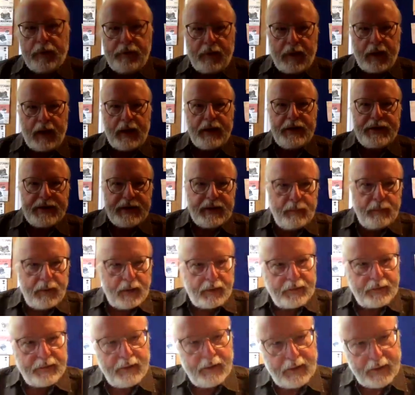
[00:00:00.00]
can see a block
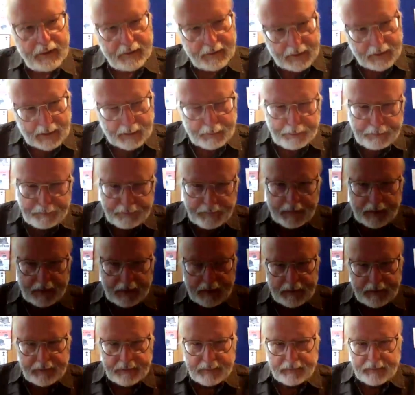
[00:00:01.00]
diagram,
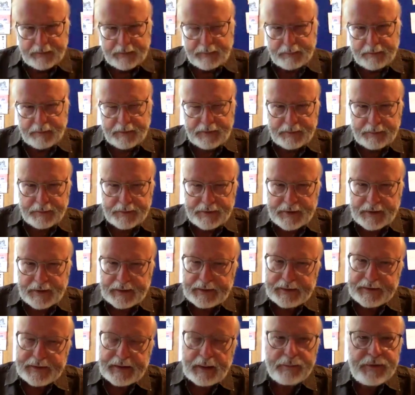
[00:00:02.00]
which, which, was the
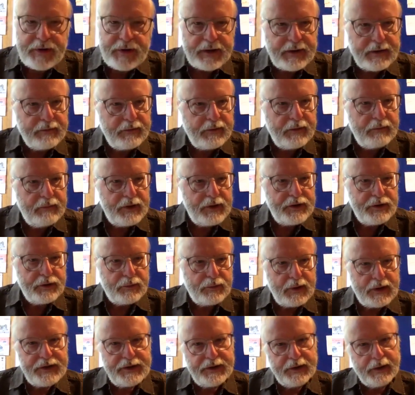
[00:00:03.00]
subject of the original
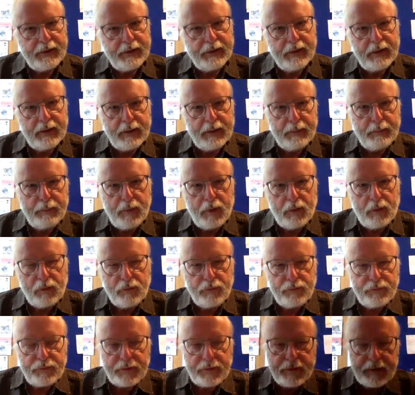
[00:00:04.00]
question, um,
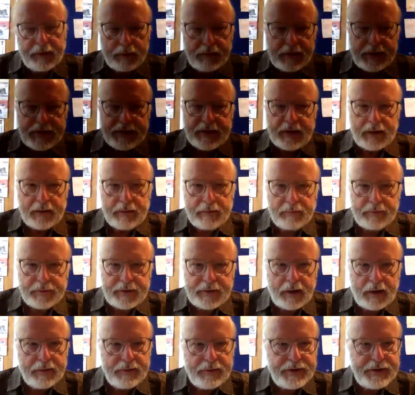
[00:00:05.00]
on Tony Sale's
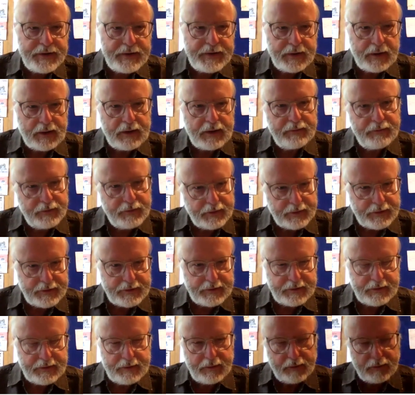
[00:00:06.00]
Codes and
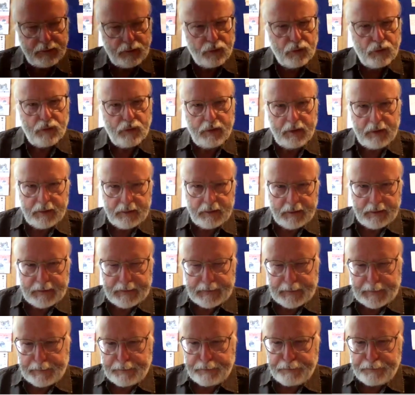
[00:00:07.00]
Ciphers.org
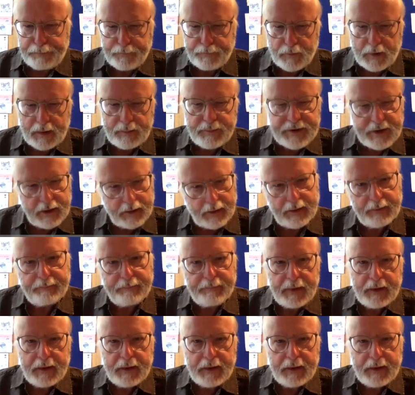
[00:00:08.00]
um, website.